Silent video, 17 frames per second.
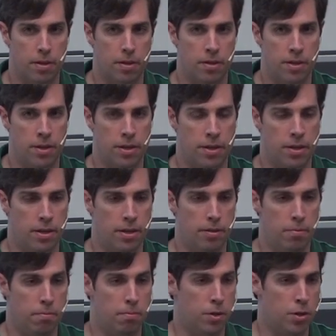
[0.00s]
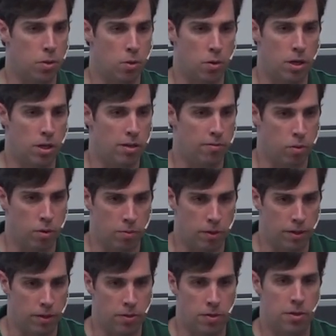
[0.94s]
The majority of what
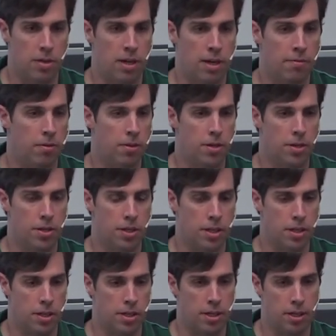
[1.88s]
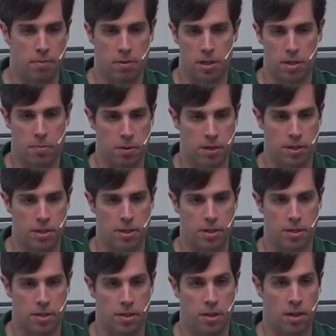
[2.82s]
we use leverage is in
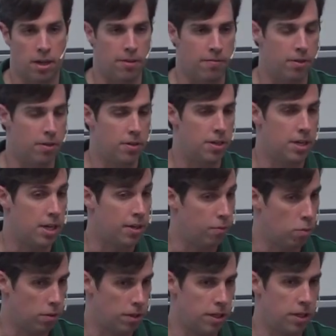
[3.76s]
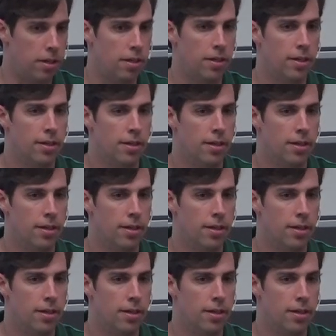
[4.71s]
C++11/14.